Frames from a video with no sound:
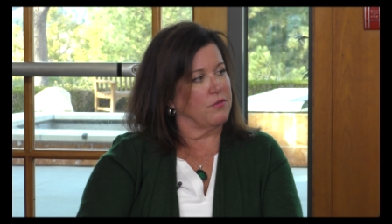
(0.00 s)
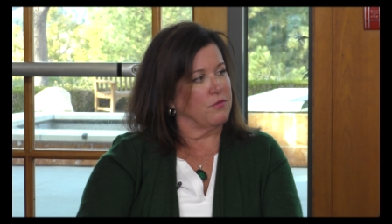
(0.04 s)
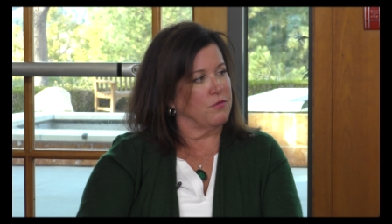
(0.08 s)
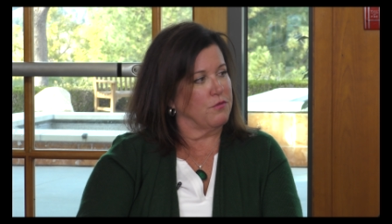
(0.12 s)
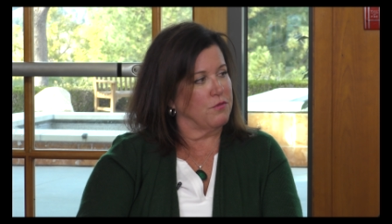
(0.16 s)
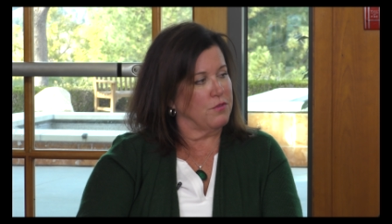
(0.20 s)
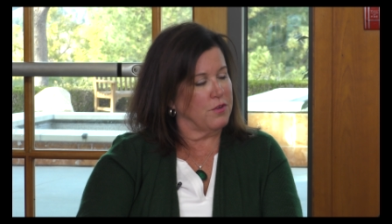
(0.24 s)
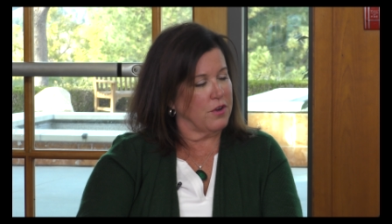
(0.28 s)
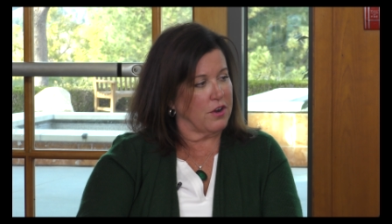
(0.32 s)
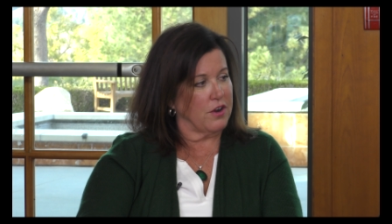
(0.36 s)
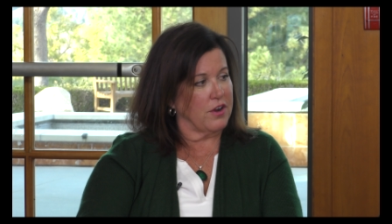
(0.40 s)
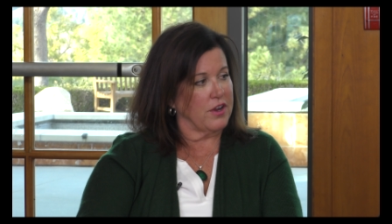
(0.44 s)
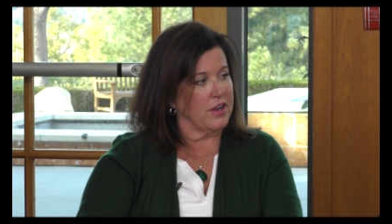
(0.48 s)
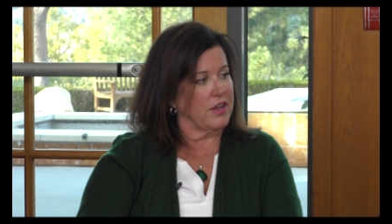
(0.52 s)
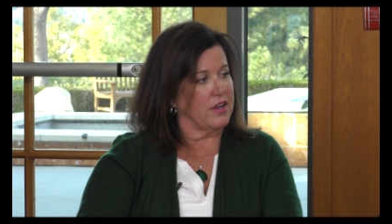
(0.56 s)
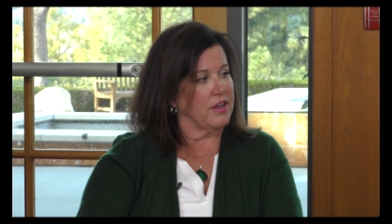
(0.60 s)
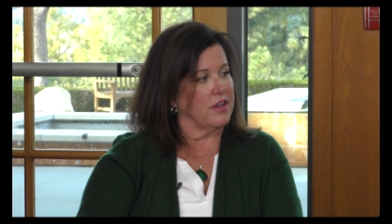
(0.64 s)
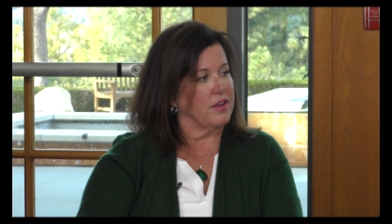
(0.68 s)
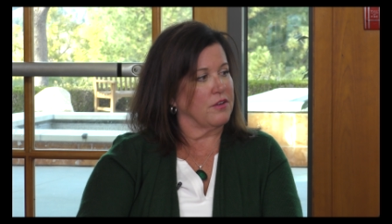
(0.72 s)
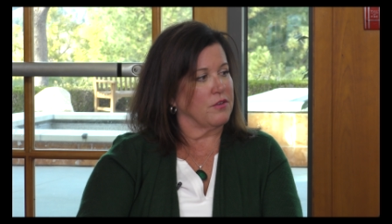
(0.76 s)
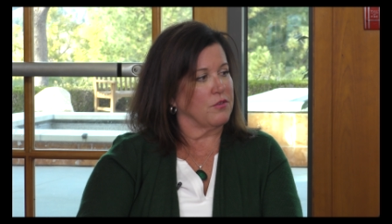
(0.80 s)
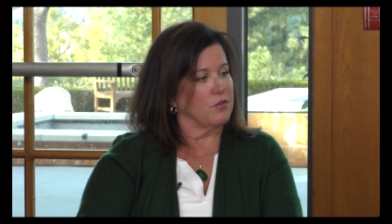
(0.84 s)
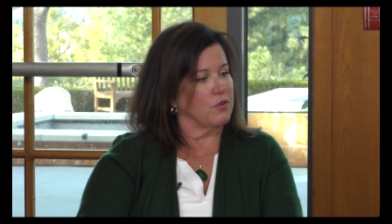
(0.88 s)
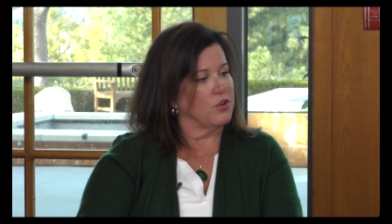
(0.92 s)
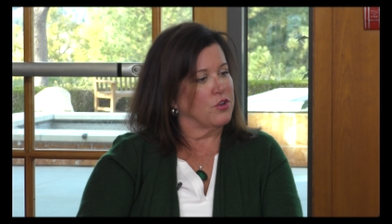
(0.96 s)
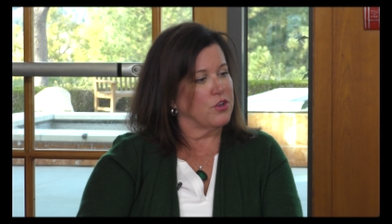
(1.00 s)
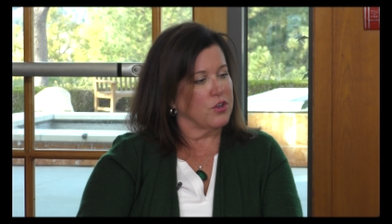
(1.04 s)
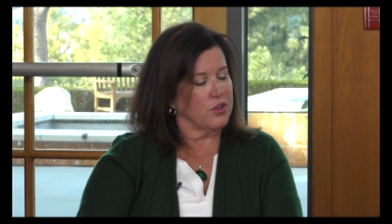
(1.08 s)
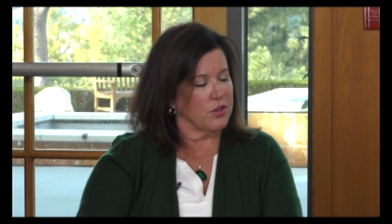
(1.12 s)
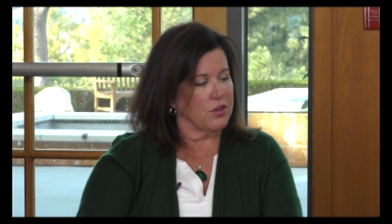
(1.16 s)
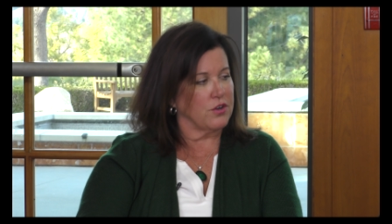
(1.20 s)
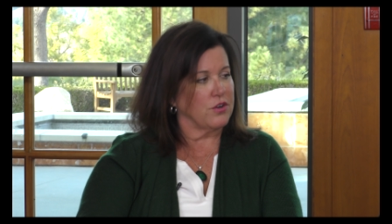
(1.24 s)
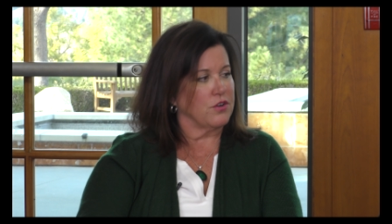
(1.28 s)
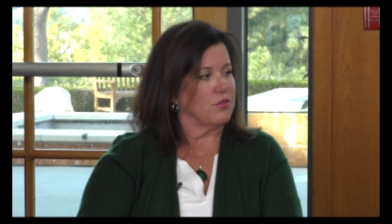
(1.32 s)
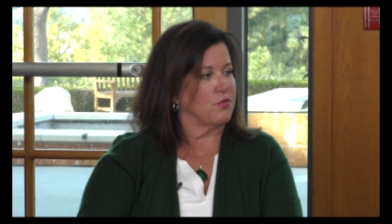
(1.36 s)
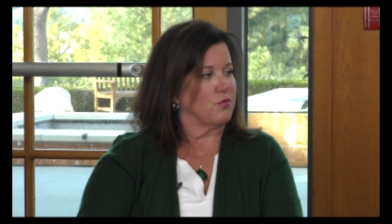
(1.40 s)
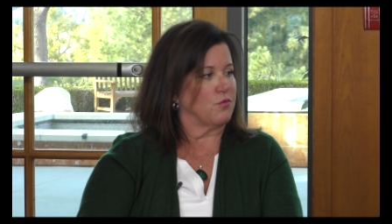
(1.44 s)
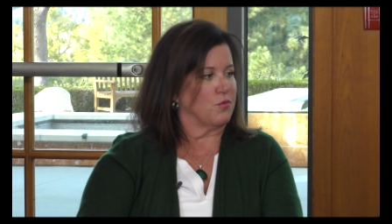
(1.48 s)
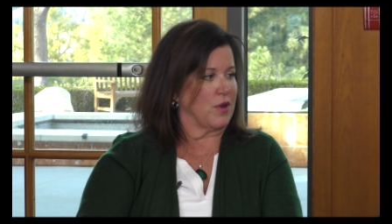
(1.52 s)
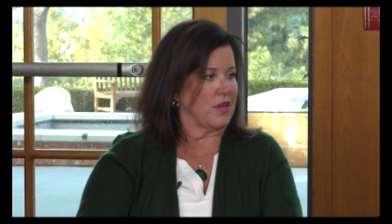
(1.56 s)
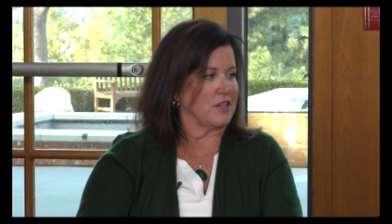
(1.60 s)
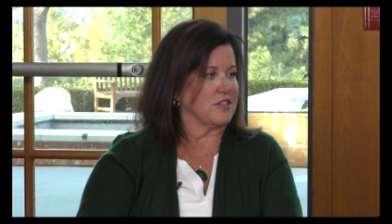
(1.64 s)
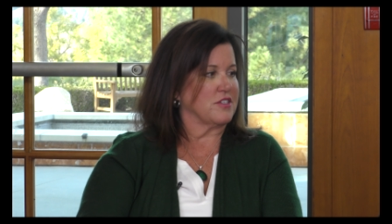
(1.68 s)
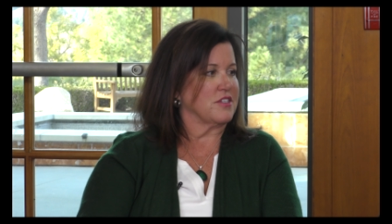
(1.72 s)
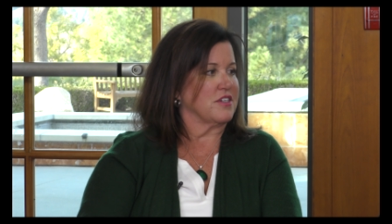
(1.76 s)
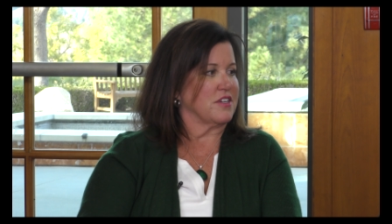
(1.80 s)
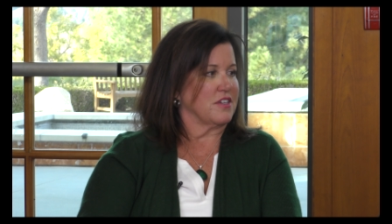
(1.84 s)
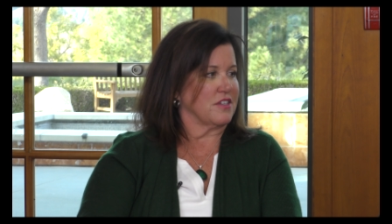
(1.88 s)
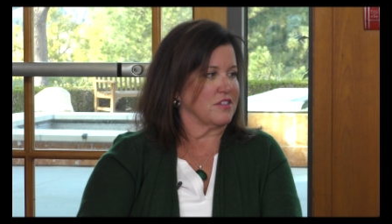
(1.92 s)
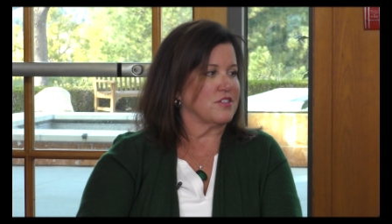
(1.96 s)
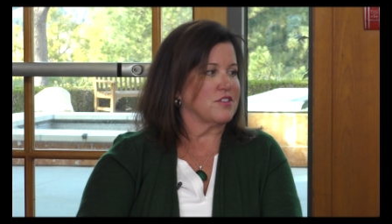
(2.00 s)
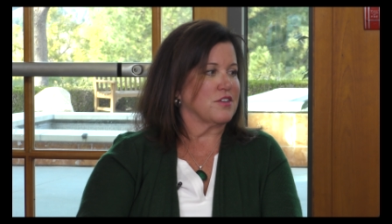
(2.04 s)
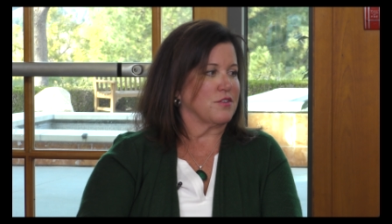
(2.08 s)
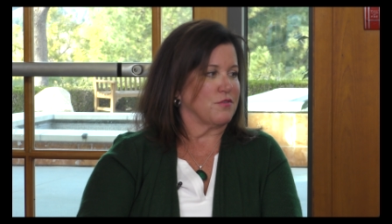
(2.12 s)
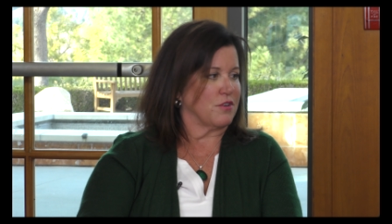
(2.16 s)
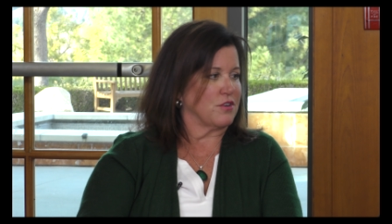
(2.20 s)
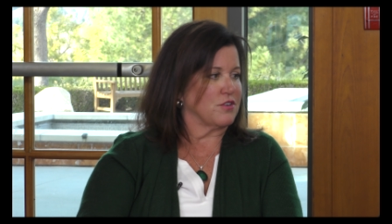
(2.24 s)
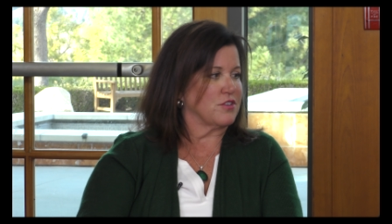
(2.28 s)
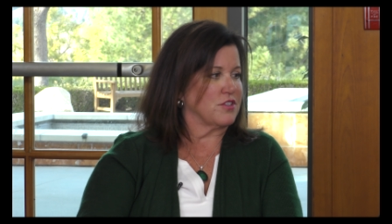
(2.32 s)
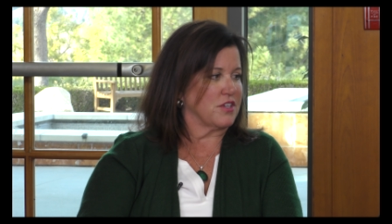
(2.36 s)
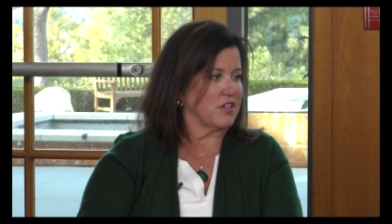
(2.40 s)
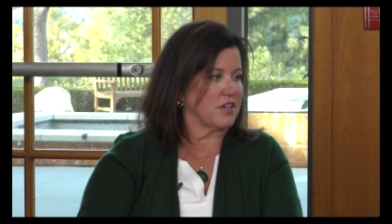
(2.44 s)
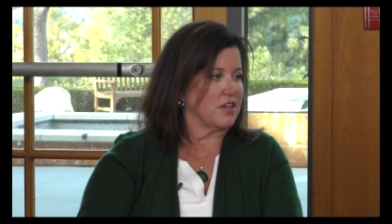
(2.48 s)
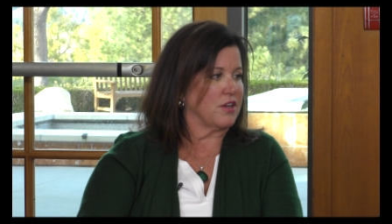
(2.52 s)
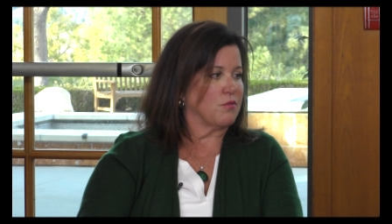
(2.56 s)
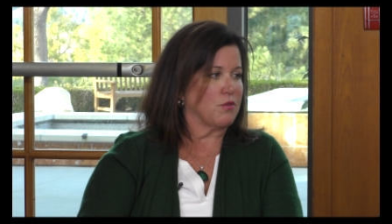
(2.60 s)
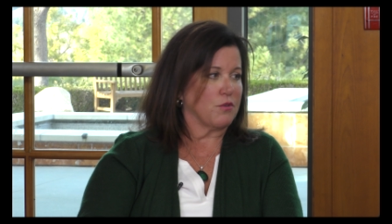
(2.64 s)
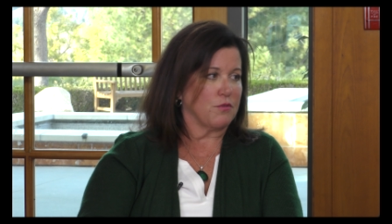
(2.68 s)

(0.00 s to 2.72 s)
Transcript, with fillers: very good residents of our city.